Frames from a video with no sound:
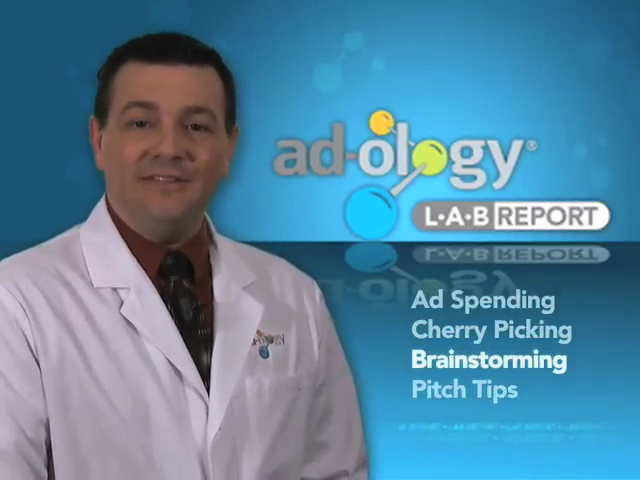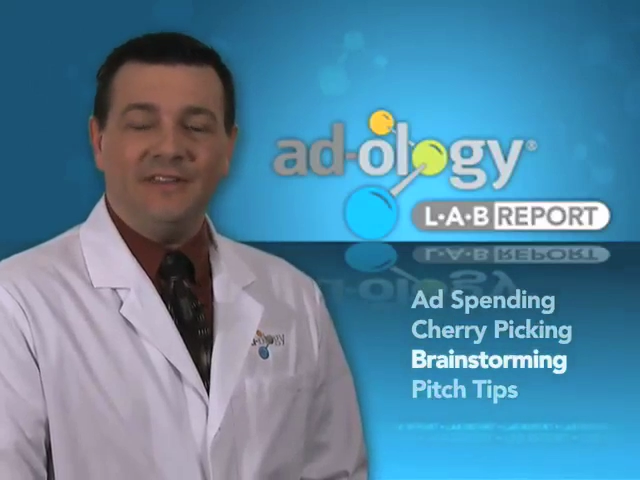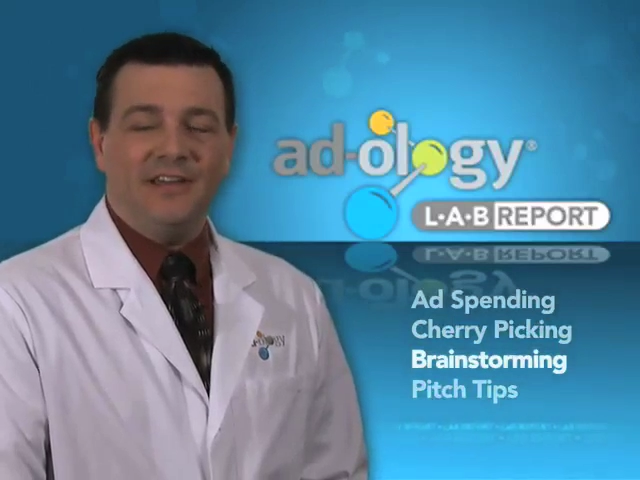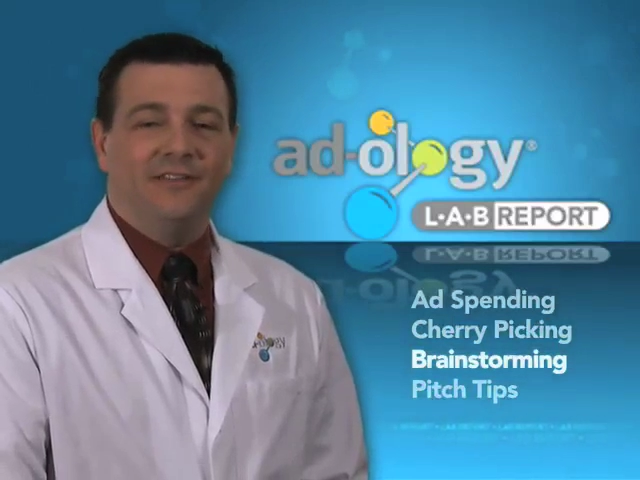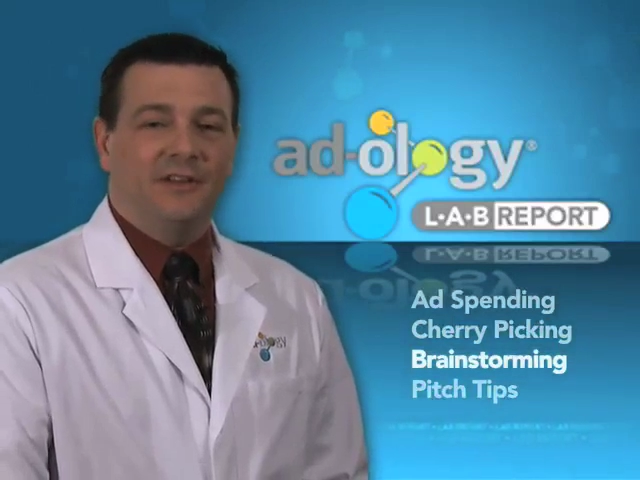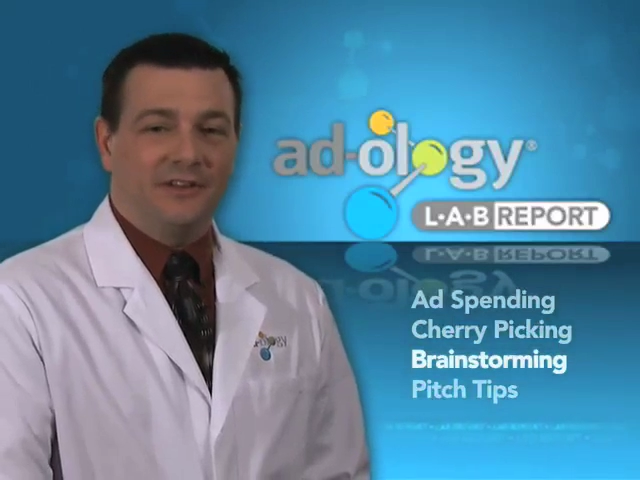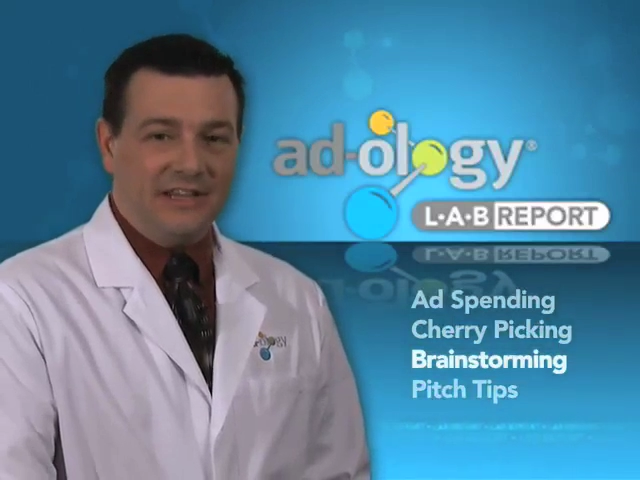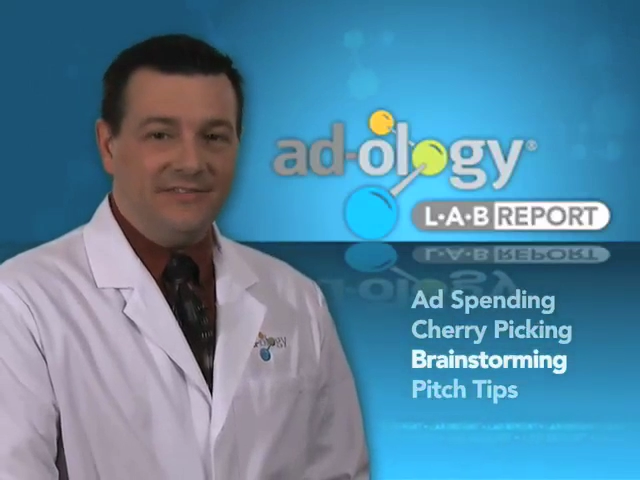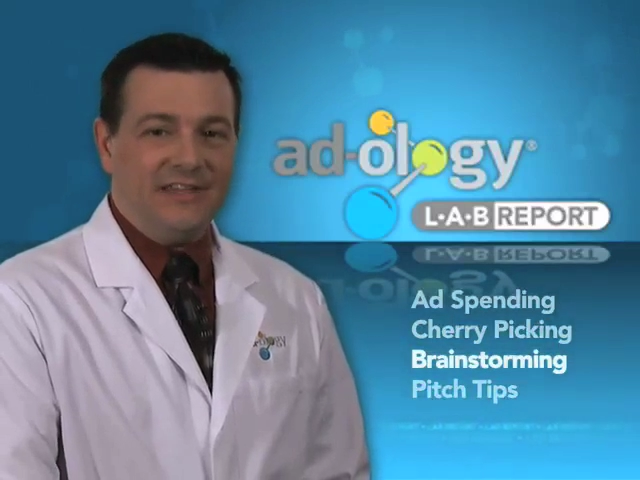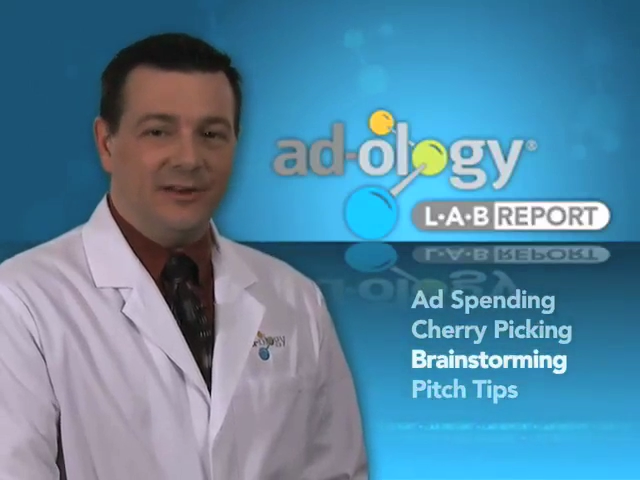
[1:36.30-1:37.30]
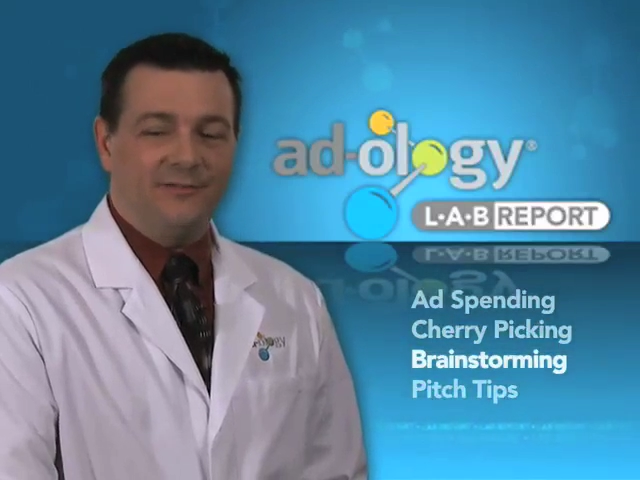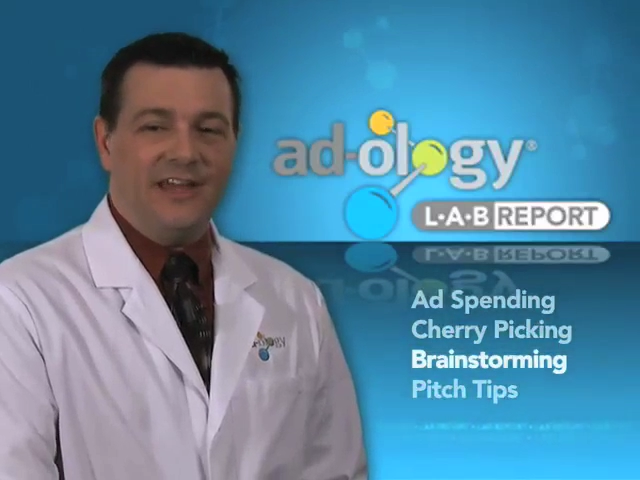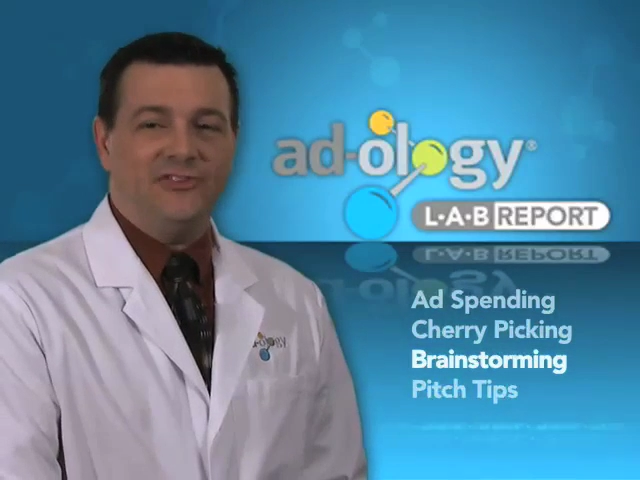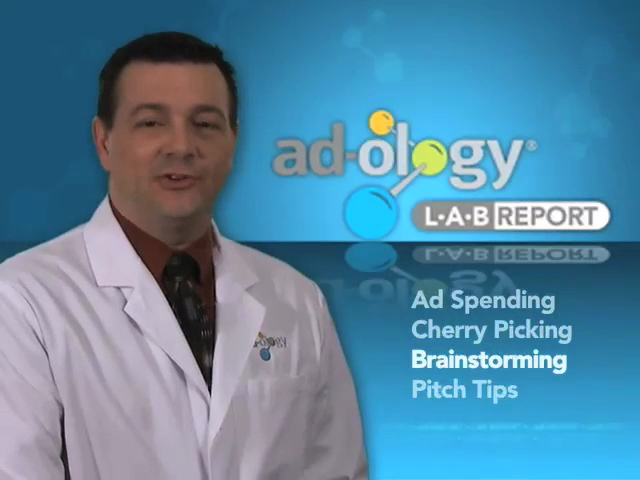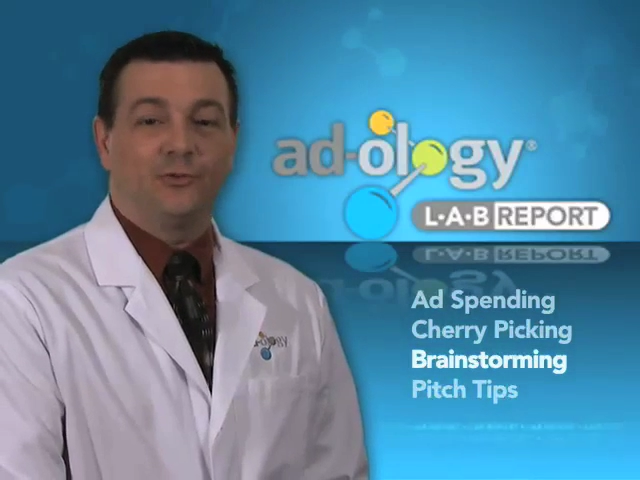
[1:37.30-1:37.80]
Levy of Levy
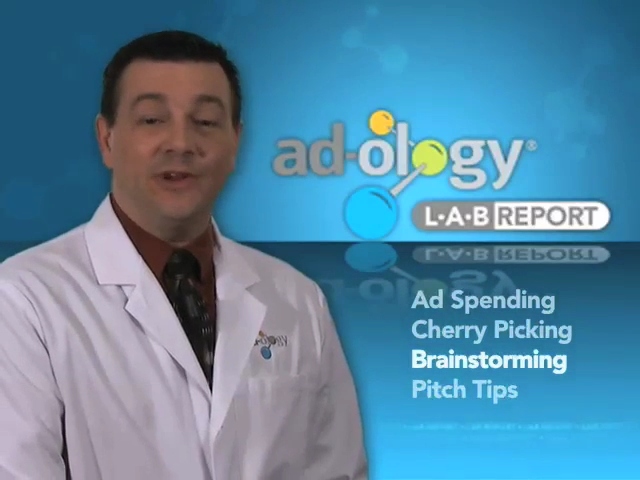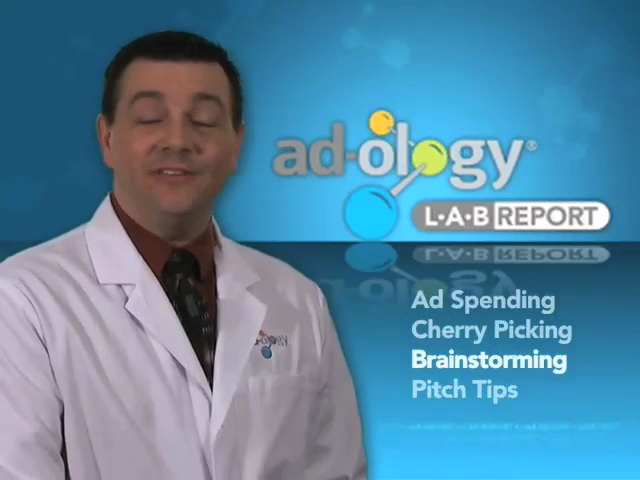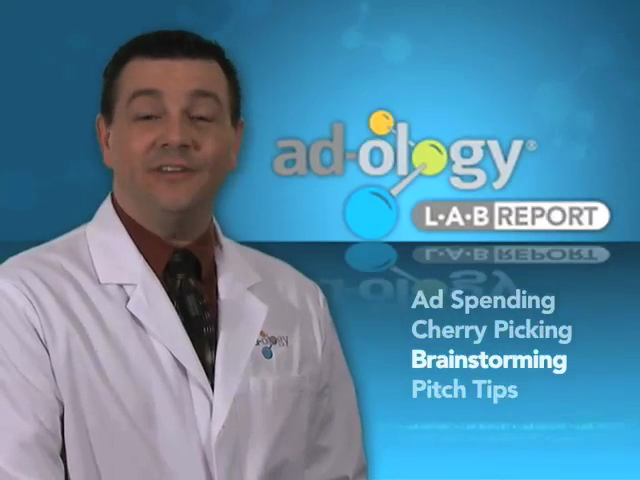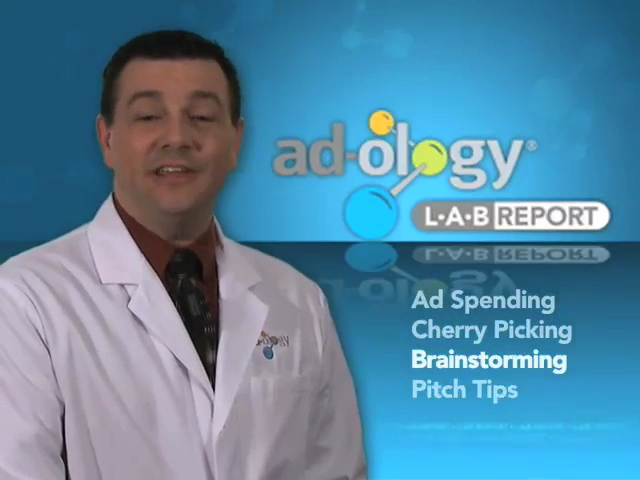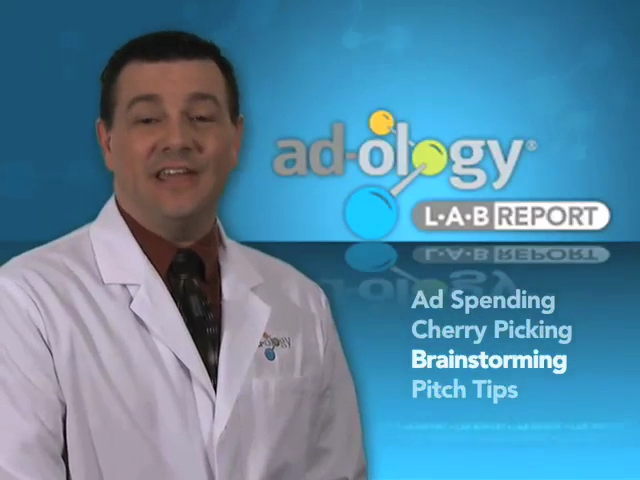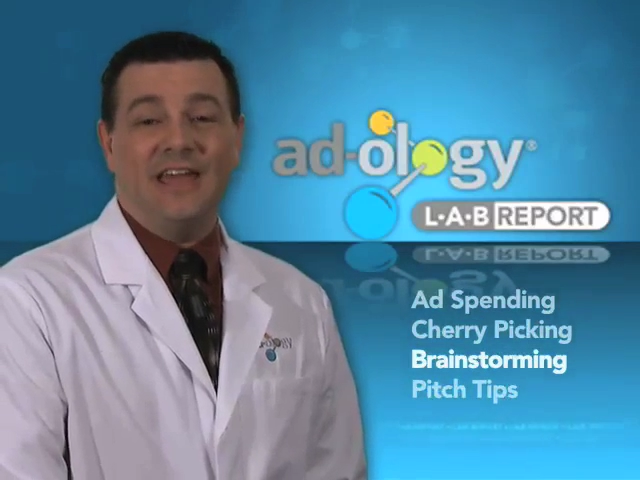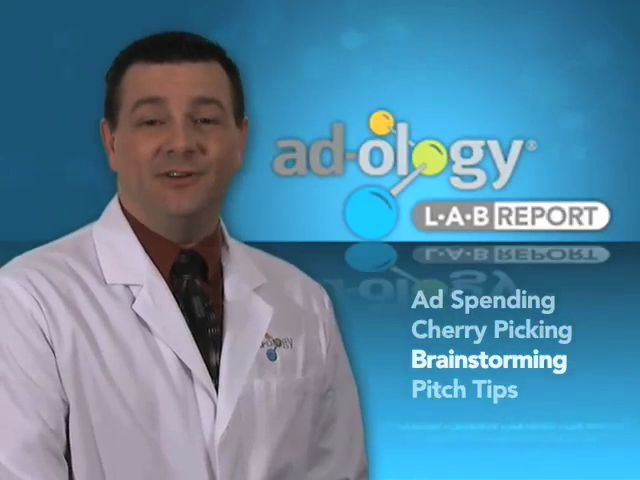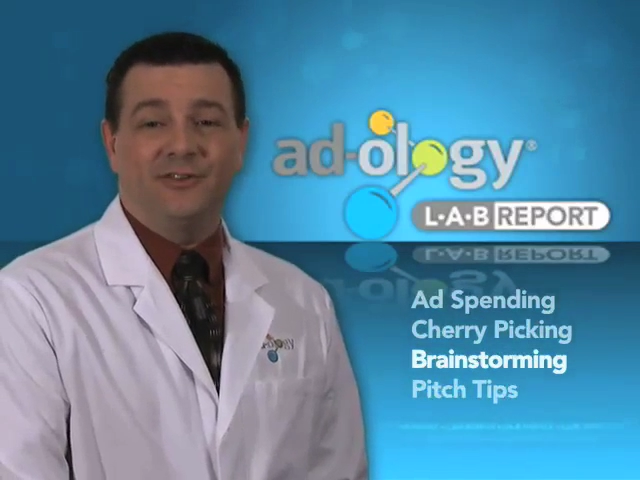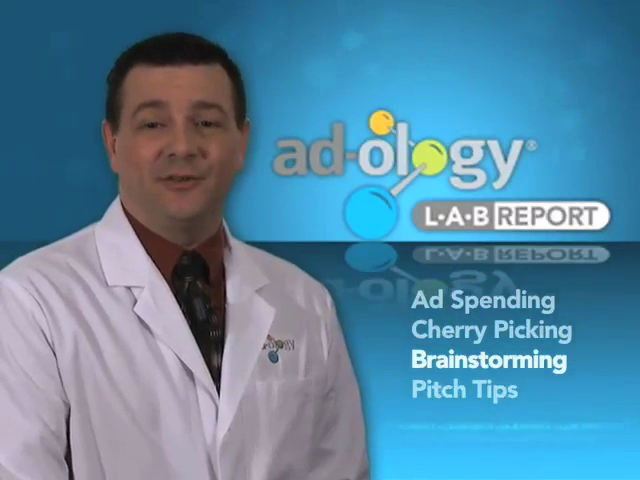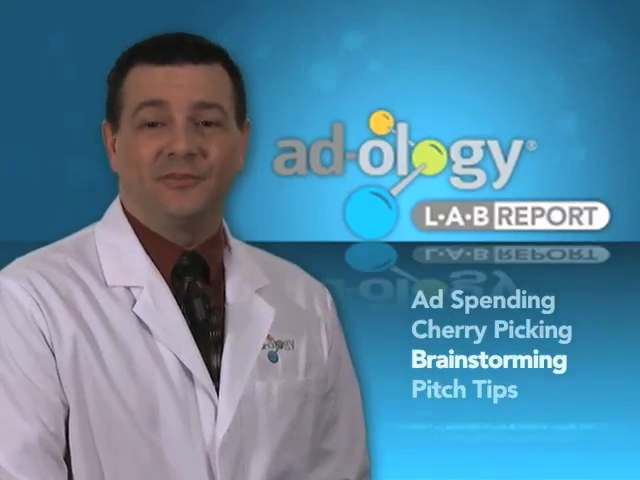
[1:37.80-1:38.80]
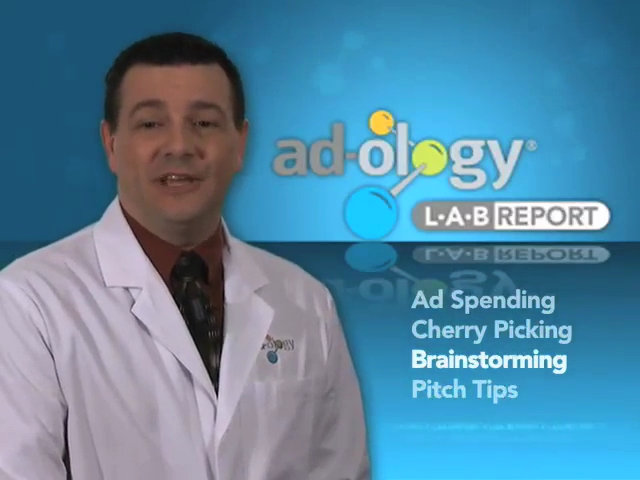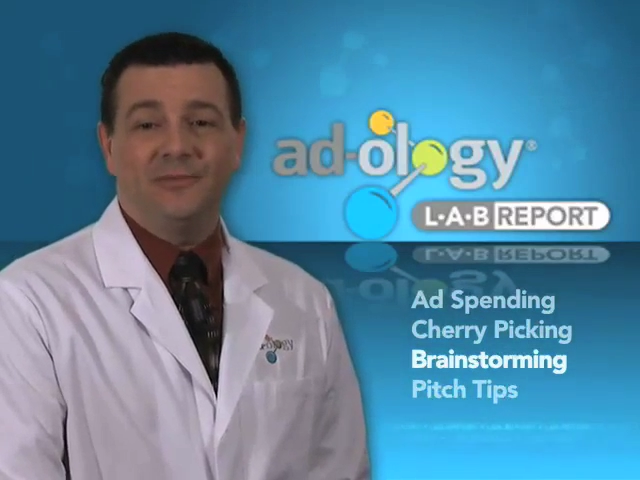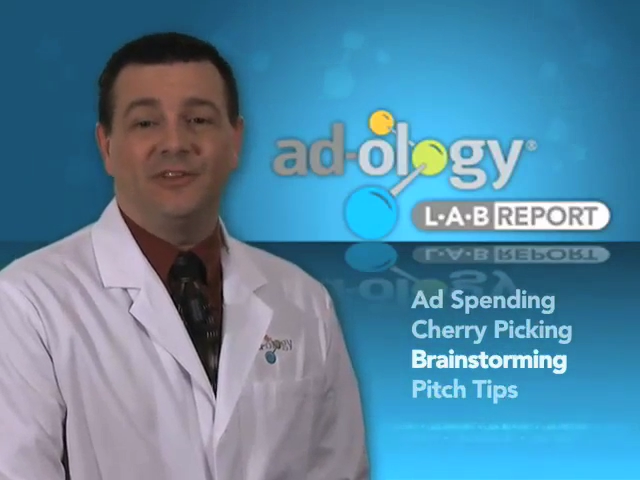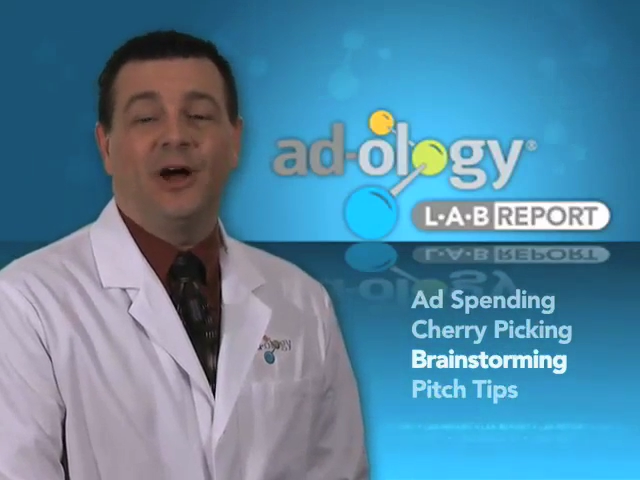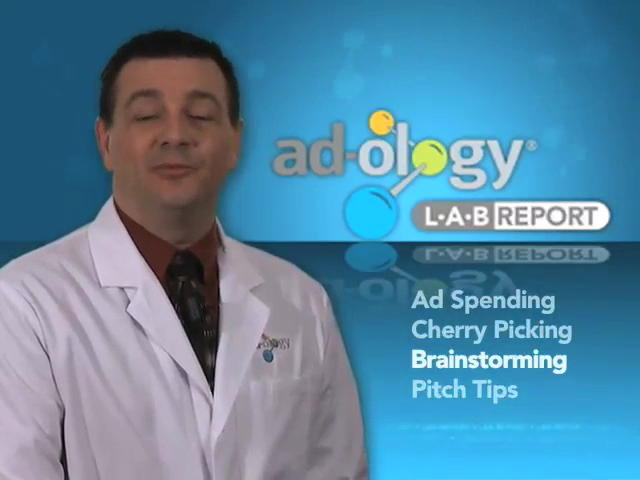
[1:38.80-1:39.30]
Innovation recently gave us some
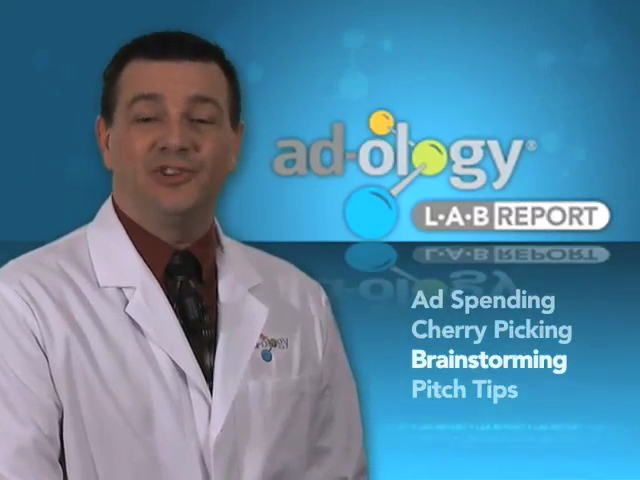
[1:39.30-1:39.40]
tips to help